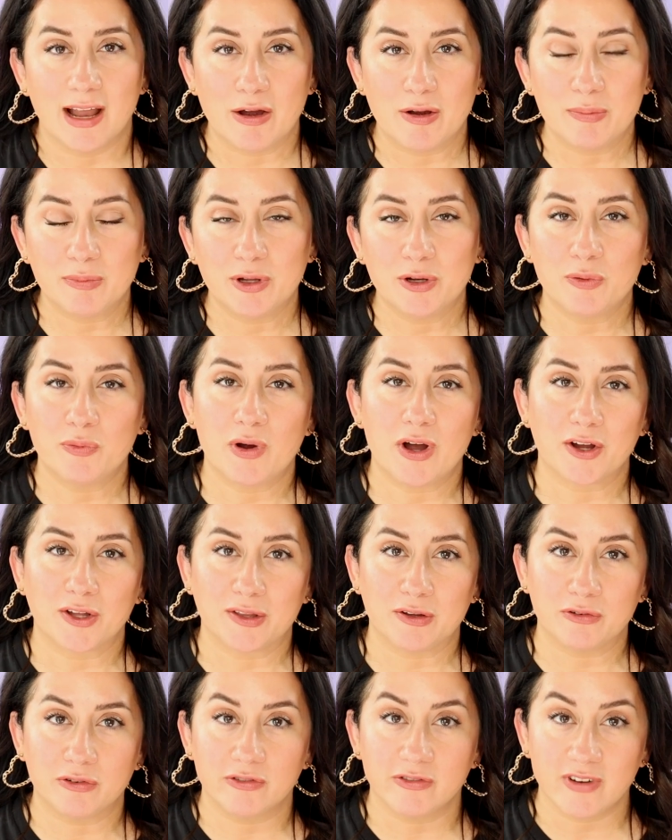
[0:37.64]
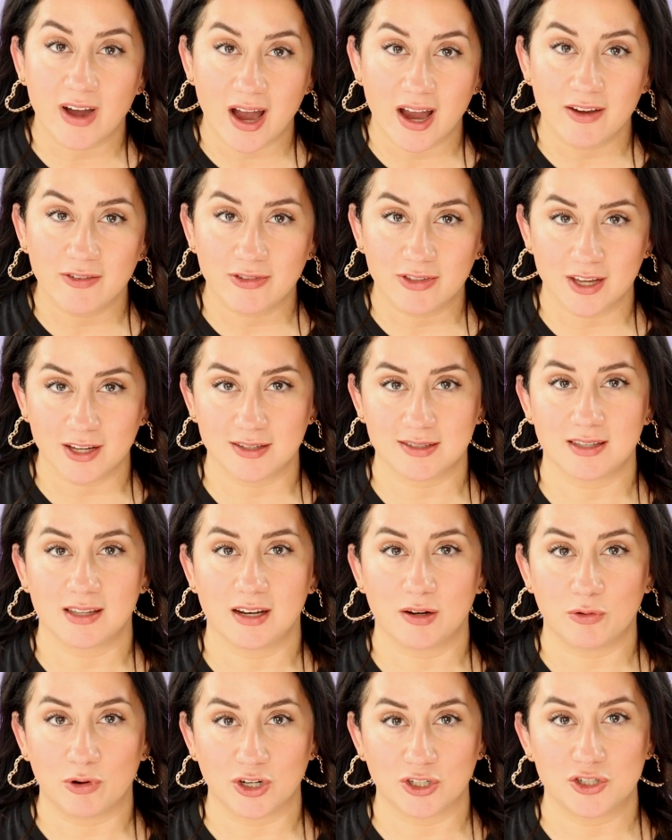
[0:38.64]
now I'm gonna walk through five things that
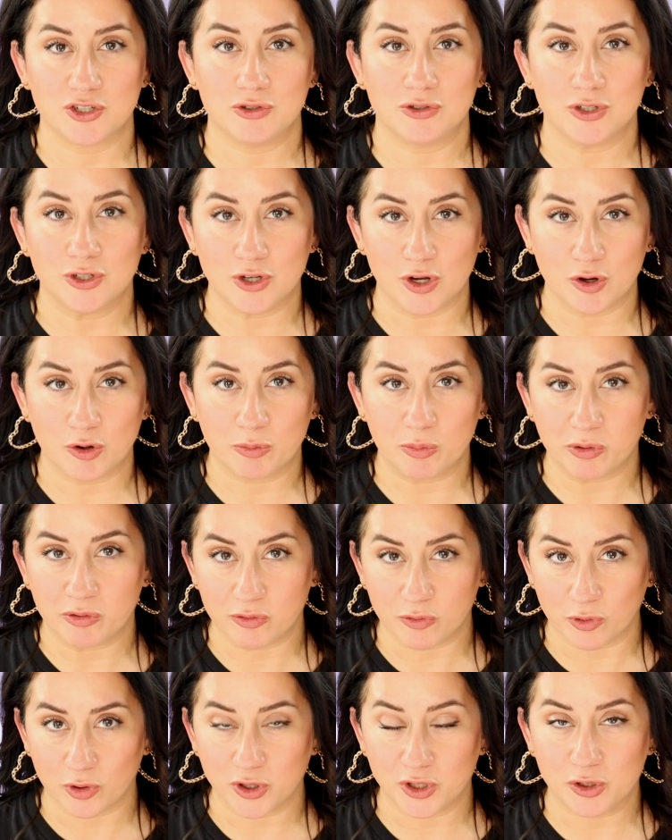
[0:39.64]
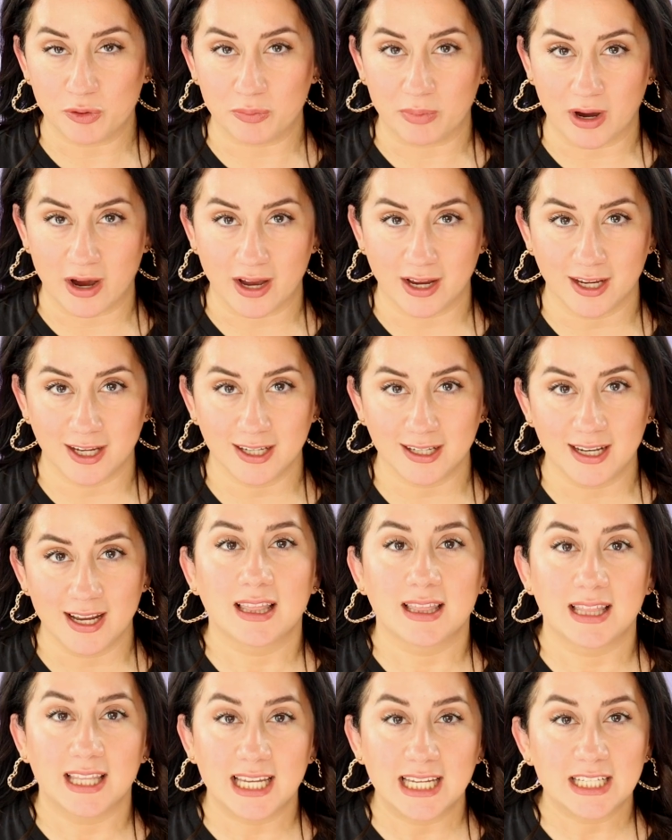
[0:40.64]
I want you to know before you buy it.
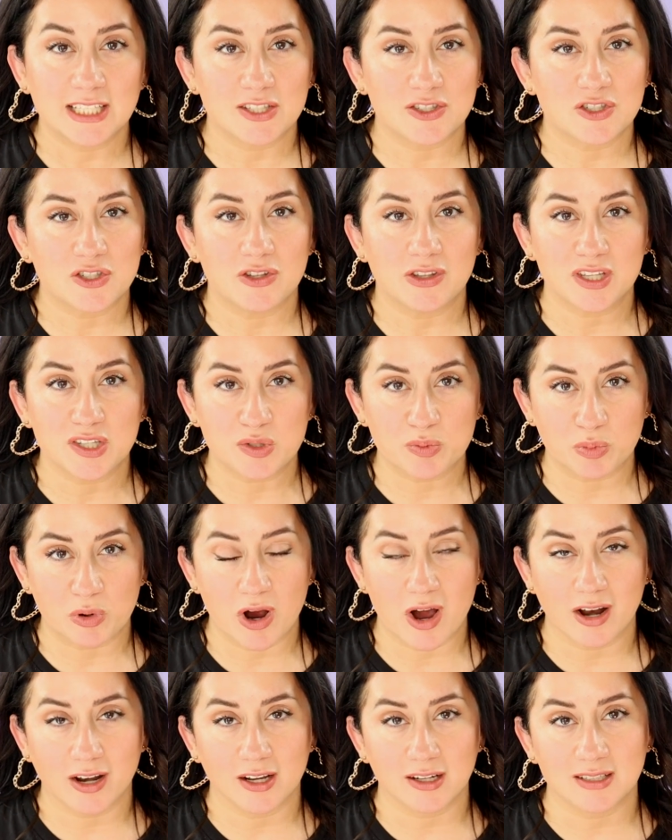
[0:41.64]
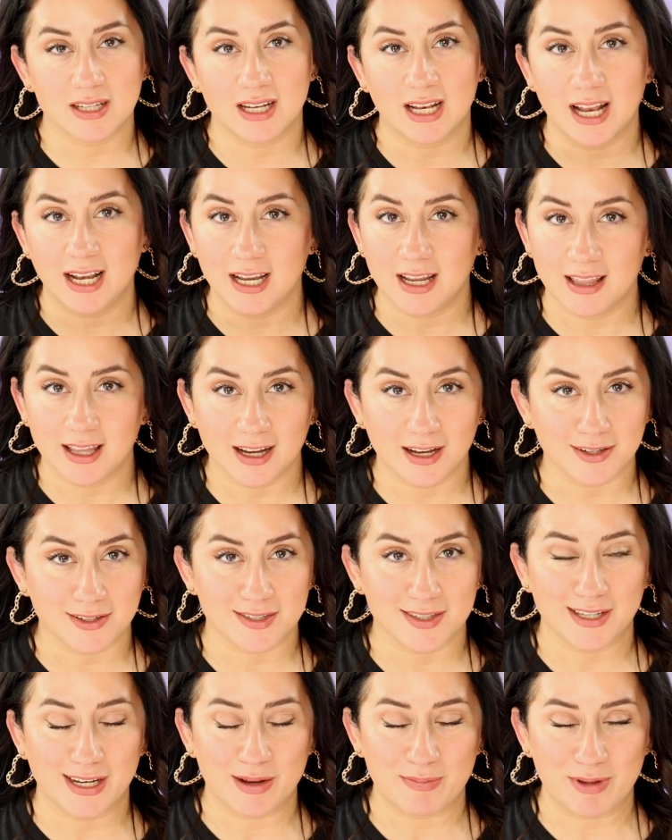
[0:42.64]
Links to this product and anything else
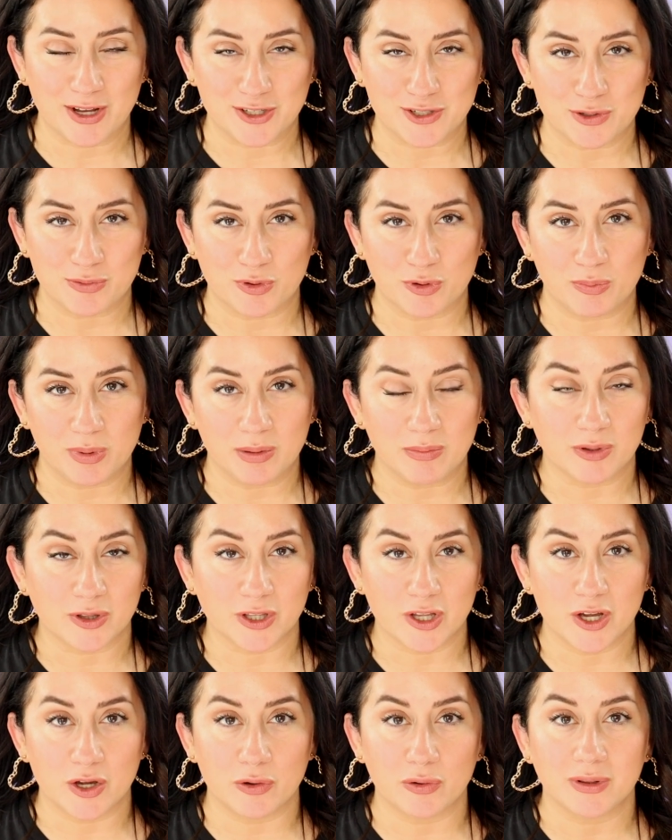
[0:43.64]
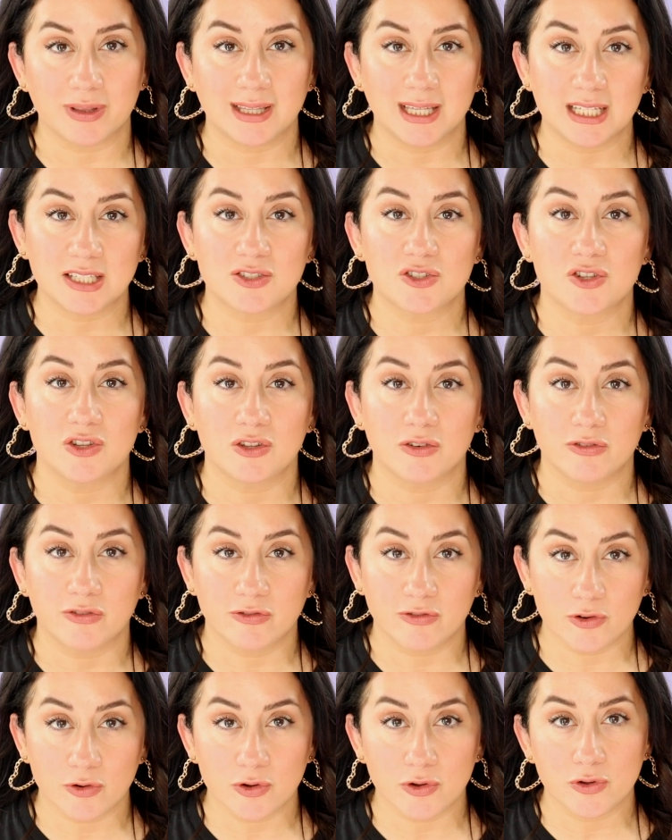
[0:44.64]
that I mentioned will be below. Links to the
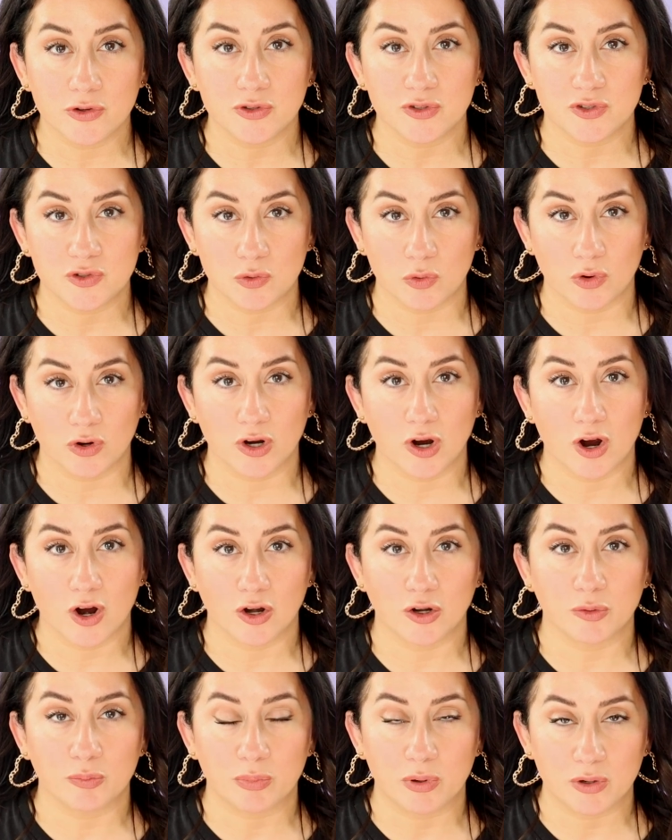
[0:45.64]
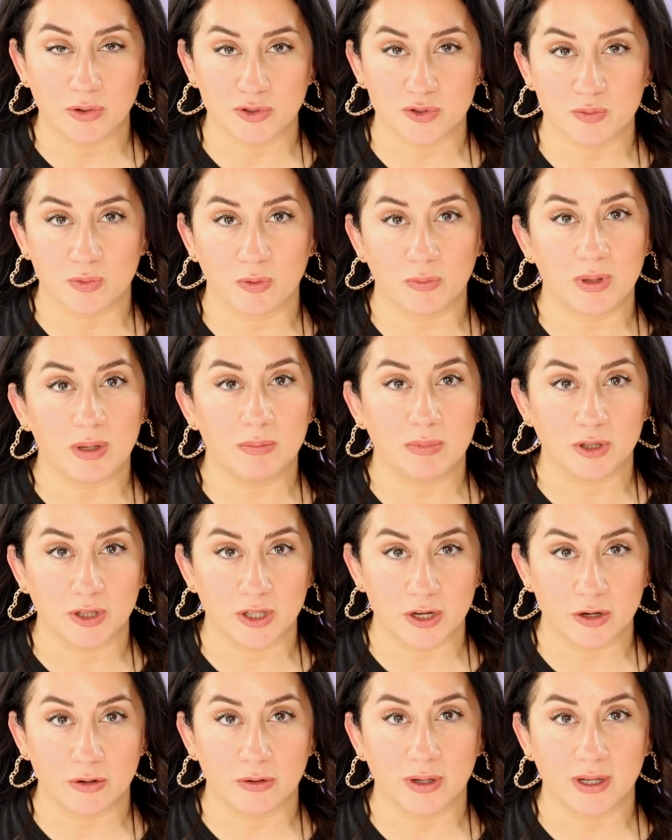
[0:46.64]
full scorecard post will be
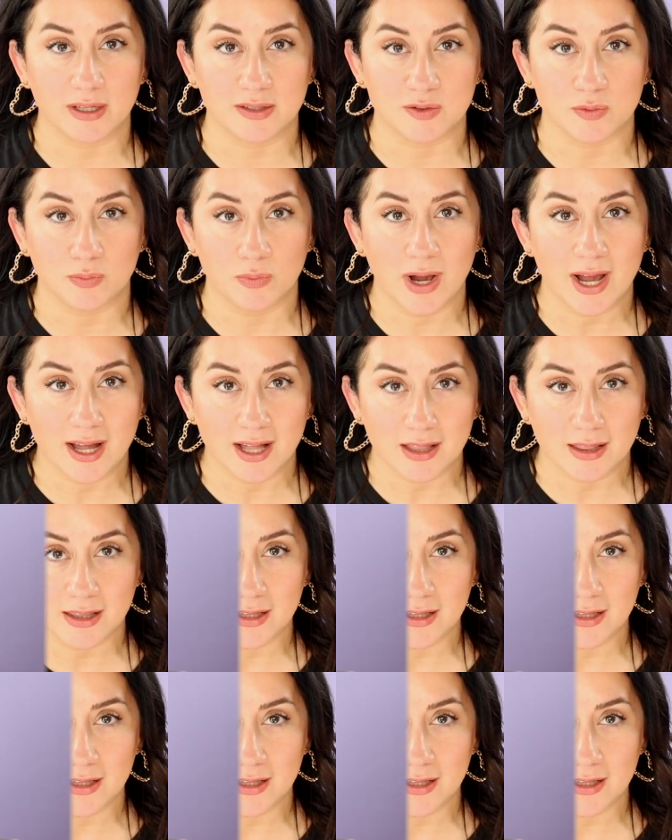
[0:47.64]
below as well.